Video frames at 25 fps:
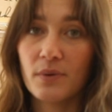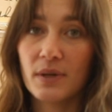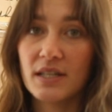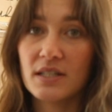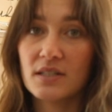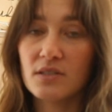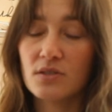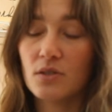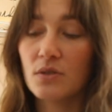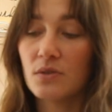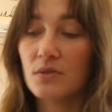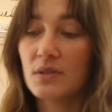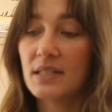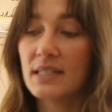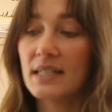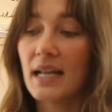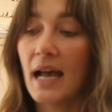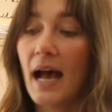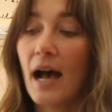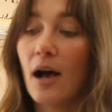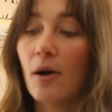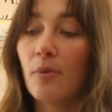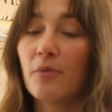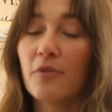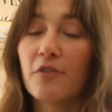is used to
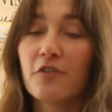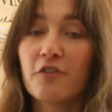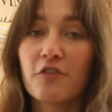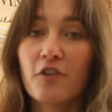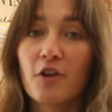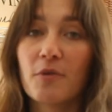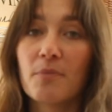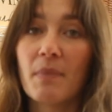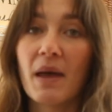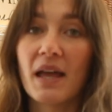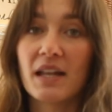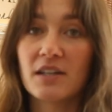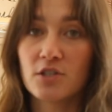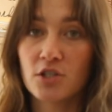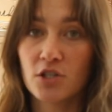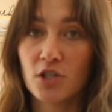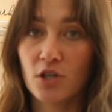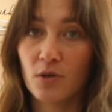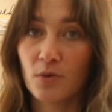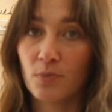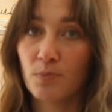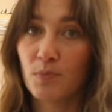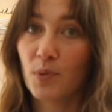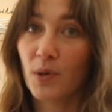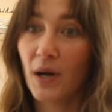help ferment
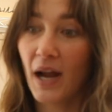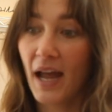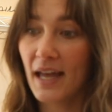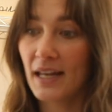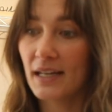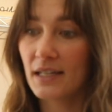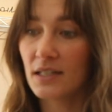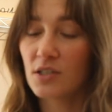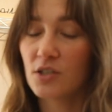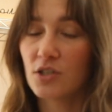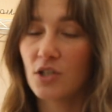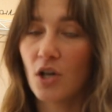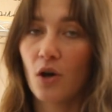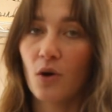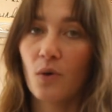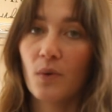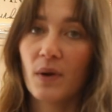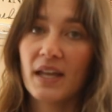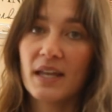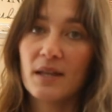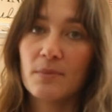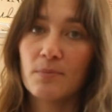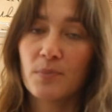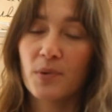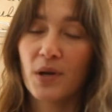your bread. So
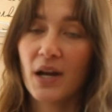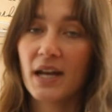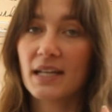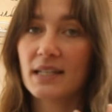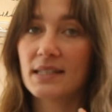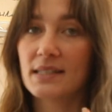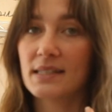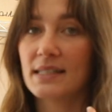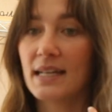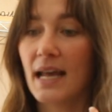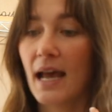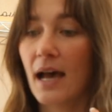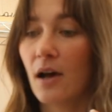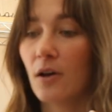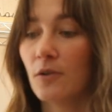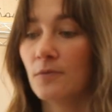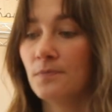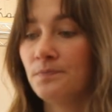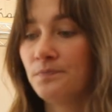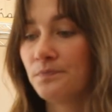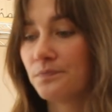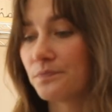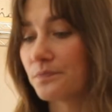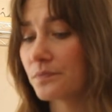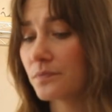it breaks down
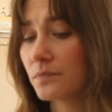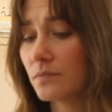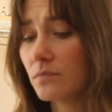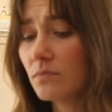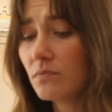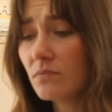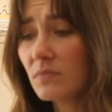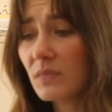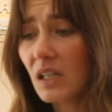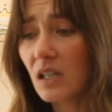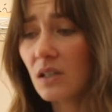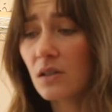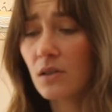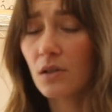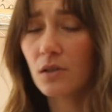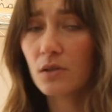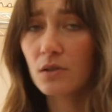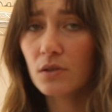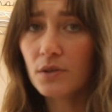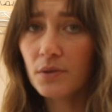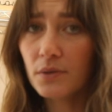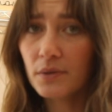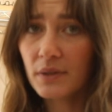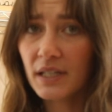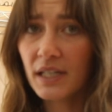the
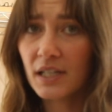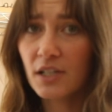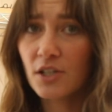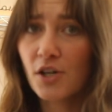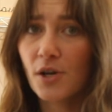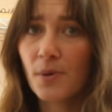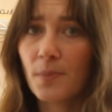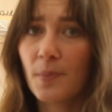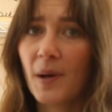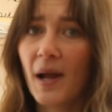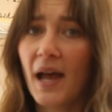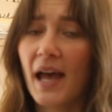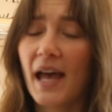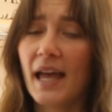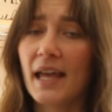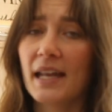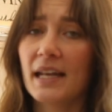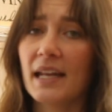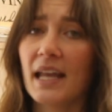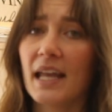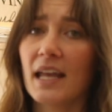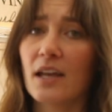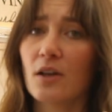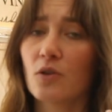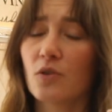gluten in your
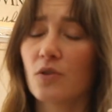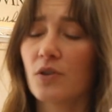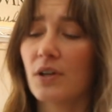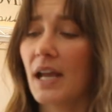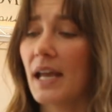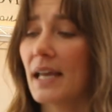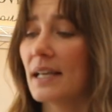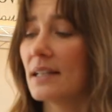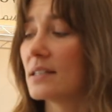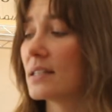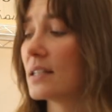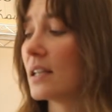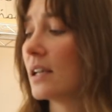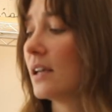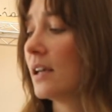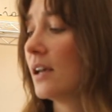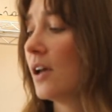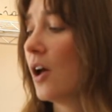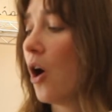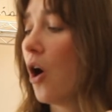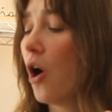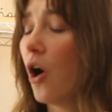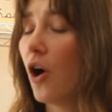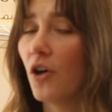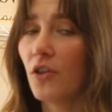bread. It creates
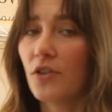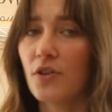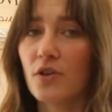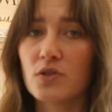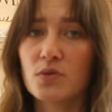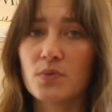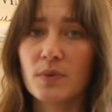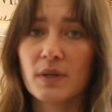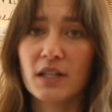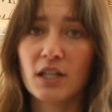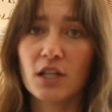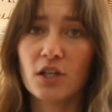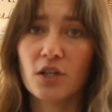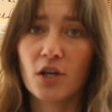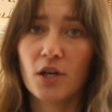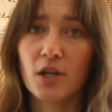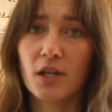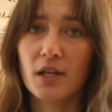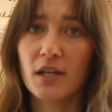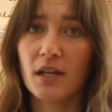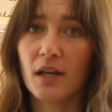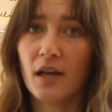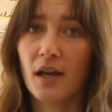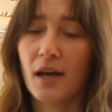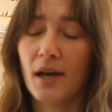all those really
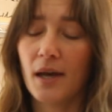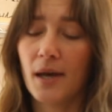good